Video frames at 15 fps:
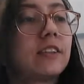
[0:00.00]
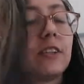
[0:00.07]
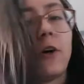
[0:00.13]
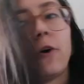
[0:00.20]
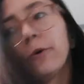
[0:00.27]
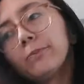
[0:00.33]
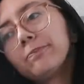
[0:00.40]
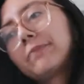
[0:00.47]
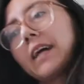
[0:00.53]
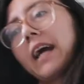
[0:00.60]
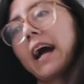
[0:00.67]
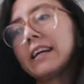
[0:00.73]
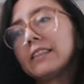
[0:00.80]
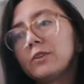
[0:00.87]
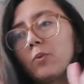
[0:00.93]
So,
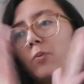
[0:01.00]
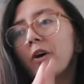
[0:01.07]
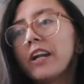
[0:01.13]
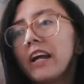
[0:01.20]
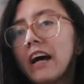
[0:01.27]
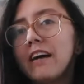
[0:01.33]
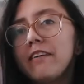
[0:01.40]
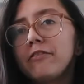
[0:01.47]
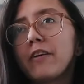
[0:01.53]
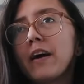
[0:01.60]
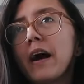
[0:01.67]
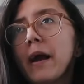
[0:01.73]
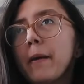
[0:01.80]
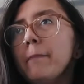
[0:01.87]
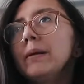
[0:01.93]
guys, what have
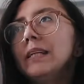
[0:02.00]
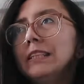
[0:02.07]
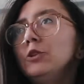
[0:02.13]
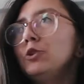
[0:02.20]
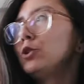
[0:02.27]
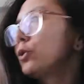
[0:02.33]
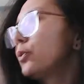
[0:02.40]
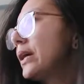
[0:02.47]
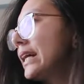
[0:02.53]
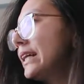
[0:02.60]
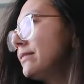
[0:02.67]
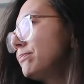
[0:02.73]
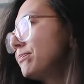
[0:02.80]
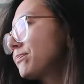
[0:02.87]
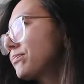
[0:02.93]
I been
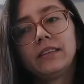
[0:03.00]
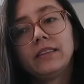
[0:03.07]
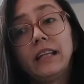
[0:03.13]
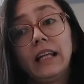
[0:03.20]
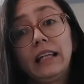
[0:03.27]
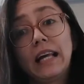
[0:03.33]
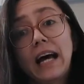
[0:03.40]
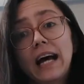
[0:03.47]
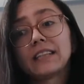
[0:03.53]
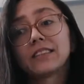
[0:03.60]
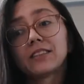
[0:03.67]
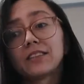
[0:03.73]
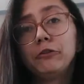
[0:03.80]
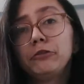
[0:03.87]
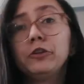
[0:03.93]
doing the
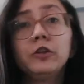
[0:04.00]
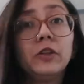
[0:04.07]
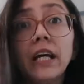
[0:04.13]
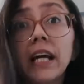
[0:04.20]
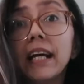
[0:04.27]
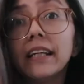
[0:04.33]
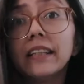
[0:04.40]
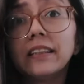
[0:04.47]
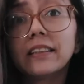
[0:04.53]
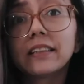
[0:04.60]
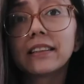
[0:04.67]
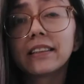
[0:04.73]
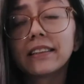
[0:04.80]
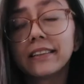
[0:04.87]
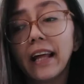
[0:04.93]
last few days
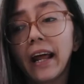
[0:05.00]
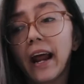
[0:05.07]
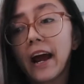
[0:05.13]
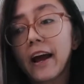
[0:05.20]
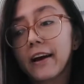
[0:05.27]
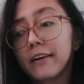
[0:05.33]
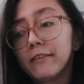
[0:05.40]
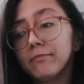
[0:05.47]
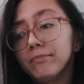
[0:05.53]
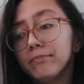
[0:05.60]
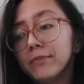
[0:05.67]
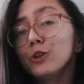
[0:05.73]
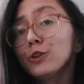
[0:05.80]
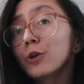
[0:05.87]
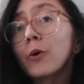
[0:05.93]
that I am
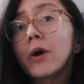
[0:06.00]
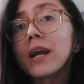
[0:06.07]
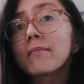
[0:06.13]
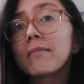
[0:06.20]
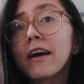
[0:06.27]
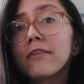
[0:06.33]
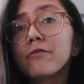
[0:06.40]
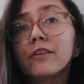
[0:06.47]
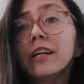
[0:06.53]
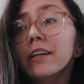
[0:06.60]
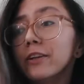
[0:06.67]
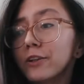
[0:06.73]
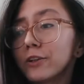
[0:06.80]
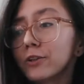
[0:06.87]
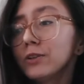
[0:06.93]
doing my
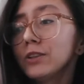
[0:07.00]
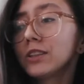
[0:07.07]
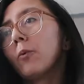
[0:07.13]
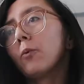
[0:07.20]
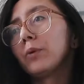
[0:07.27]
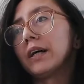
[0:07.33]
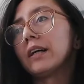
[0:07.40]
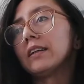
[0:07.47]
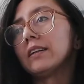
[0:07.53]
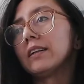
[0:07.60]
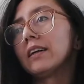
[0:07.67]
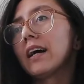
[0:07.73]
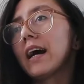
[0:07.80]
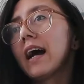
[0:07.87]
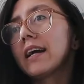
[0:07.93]
videos? Well,
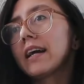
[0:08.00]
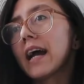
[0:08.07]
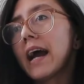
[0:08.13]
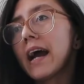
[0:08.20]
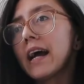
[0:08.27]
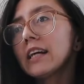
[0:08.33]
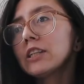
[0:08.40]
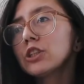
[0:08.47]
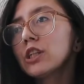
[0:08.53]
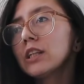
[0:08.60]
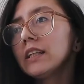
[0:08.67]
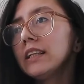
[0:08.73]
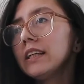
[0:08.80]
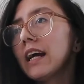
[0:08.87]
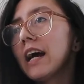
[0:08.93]
I
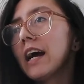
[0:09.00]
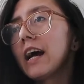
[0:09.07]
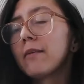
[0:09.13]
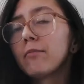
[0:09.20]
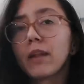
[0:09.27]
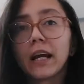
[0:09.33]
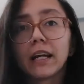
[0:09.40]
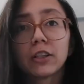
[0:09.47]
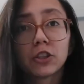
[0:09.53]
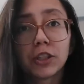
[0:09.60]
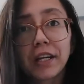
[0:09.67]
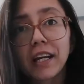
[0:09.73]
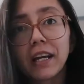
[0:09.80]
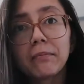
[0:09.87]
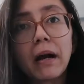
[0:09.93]
actually am like
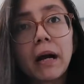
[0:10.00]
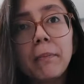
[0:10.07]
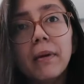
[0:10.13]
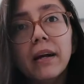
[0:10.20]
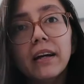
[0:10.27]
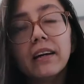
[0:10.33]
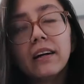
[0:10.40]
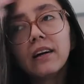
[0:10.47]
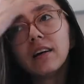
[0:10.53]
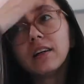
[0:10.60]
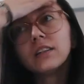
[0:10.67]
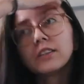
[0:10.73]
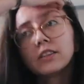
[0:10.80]
checking my mail